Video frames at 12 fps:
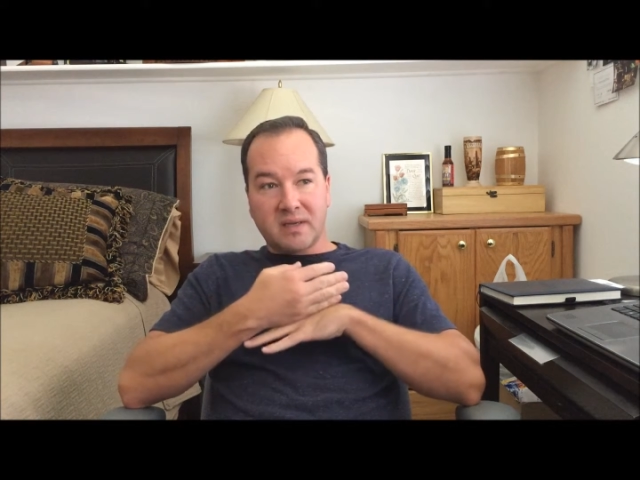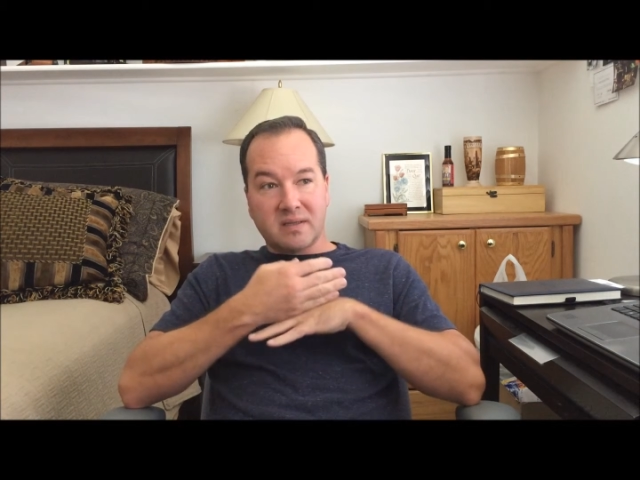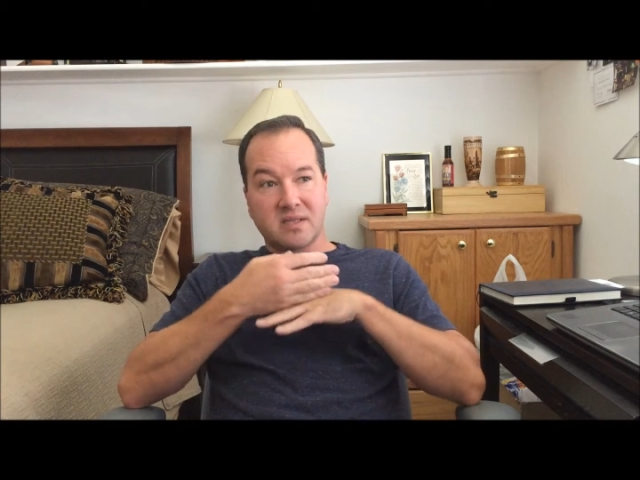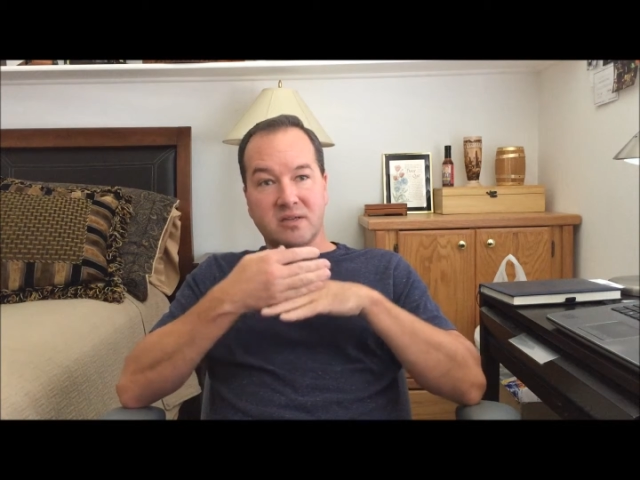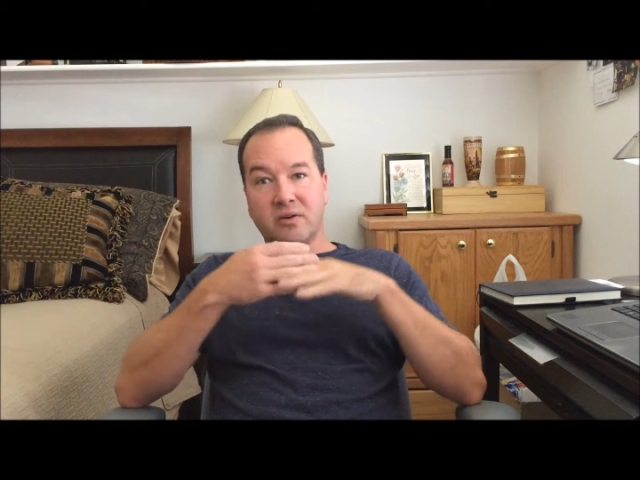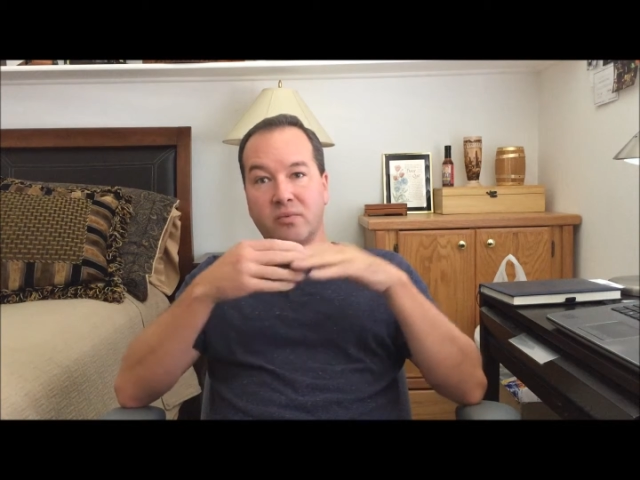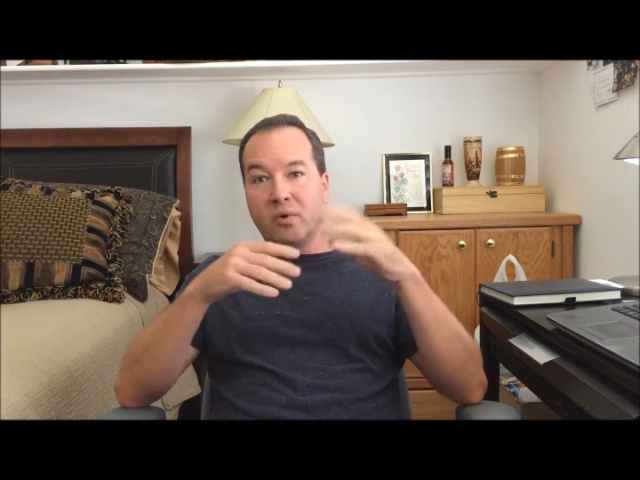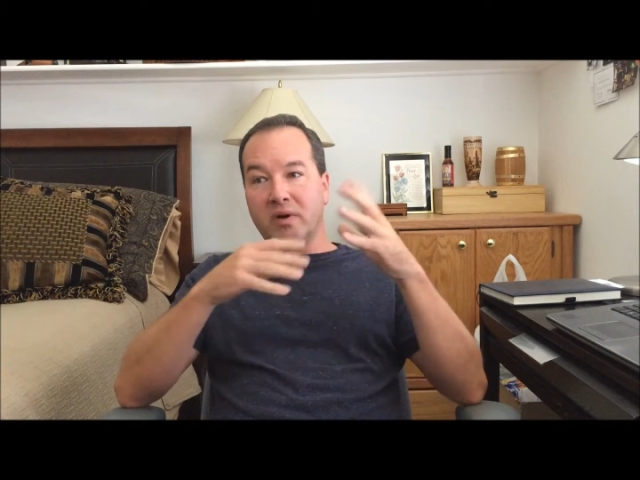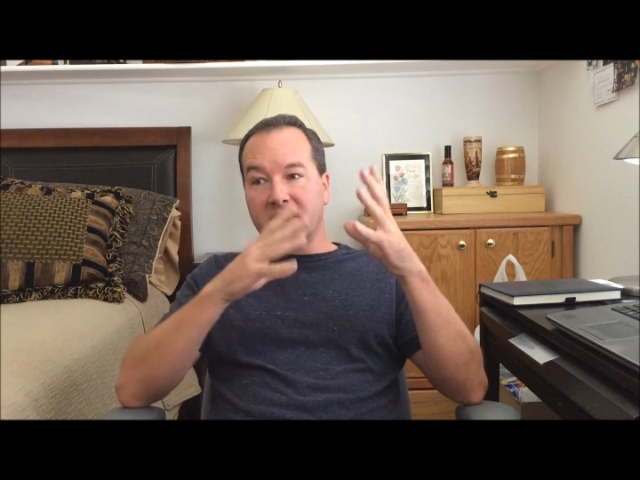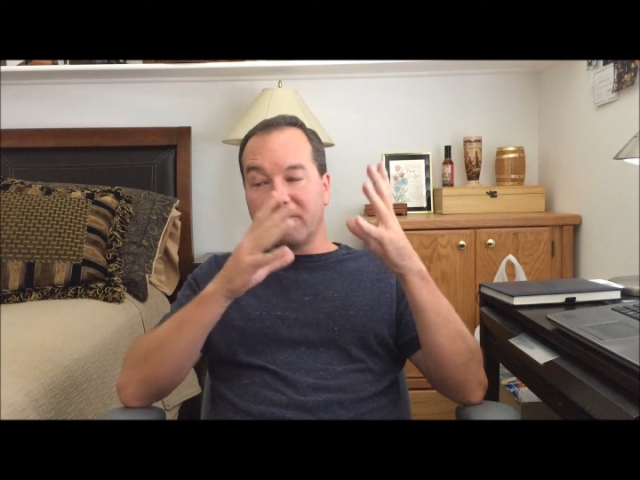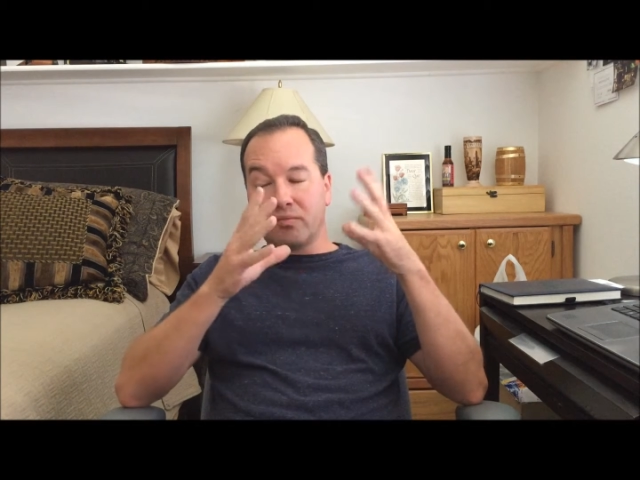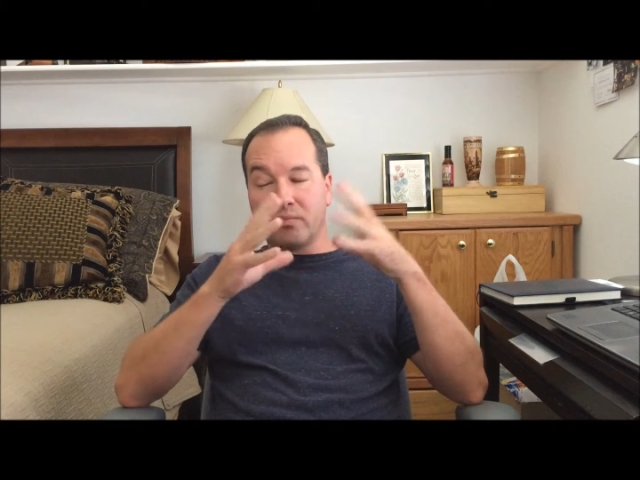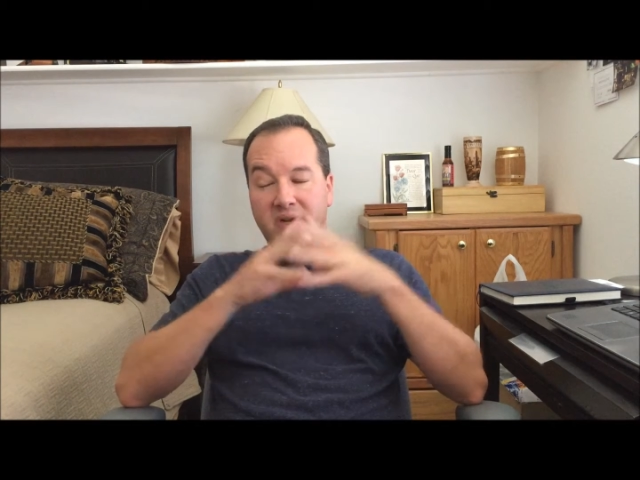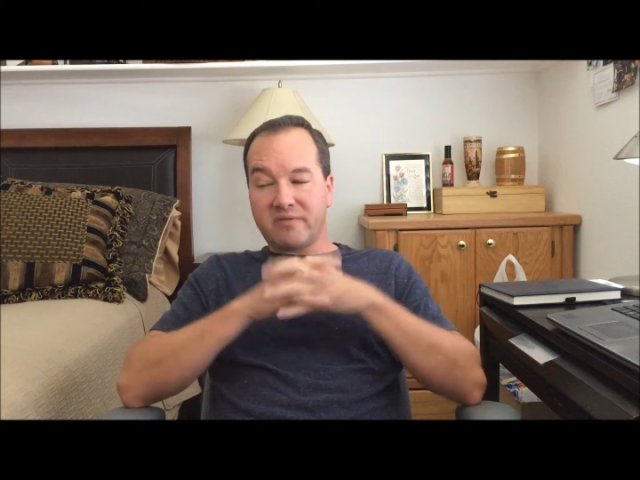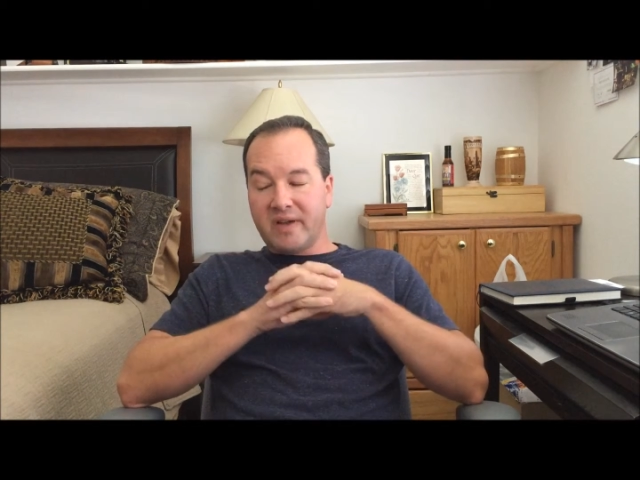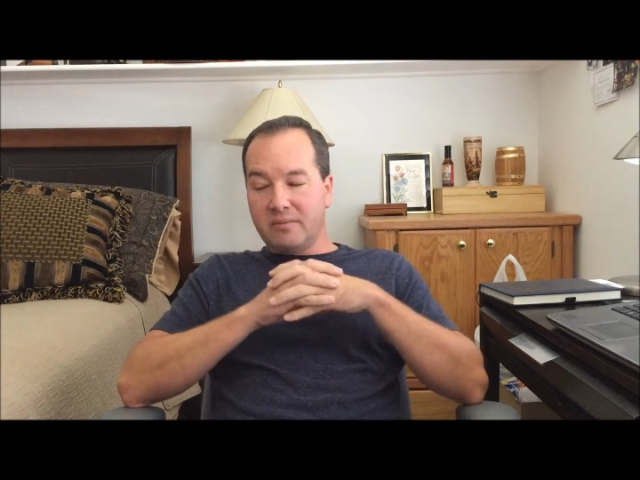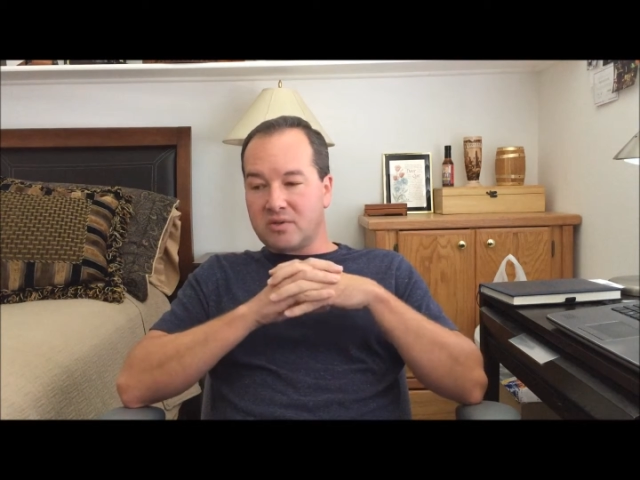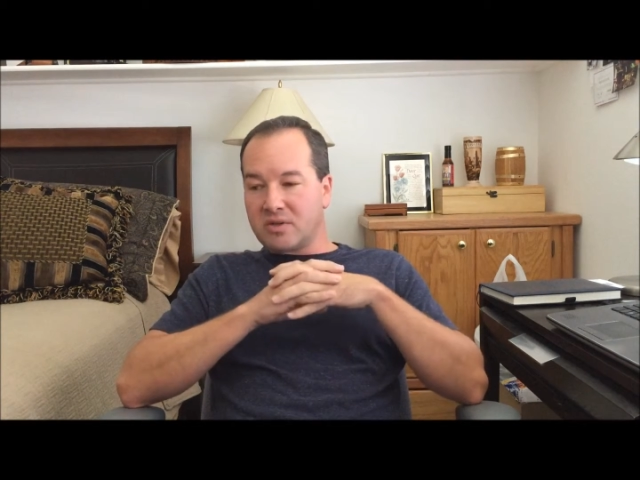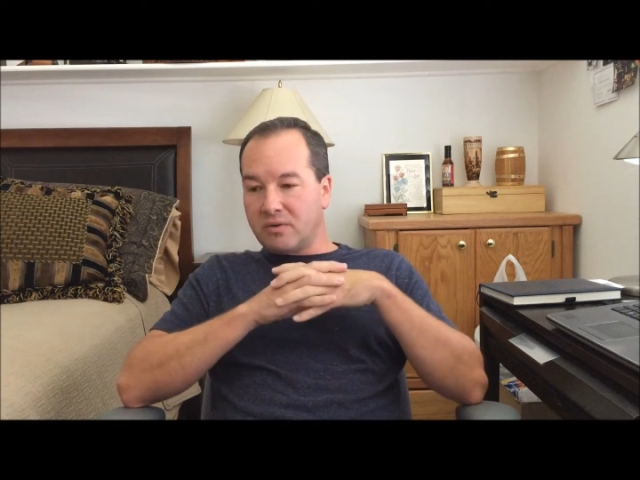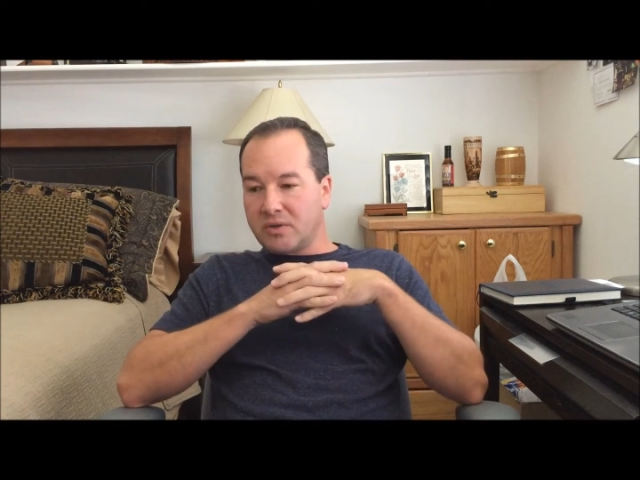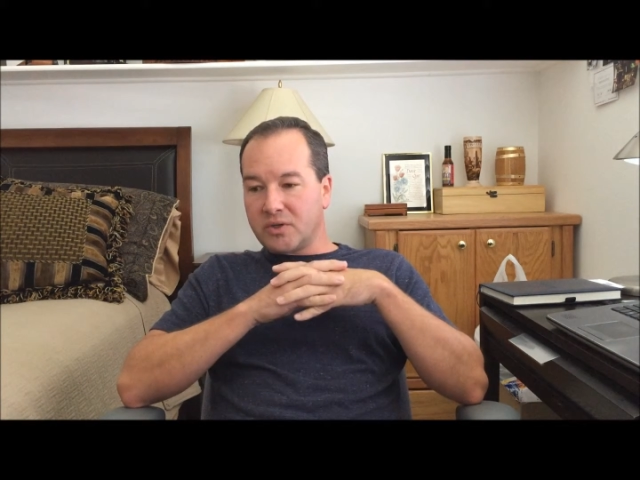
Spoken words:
considering whatever my family's going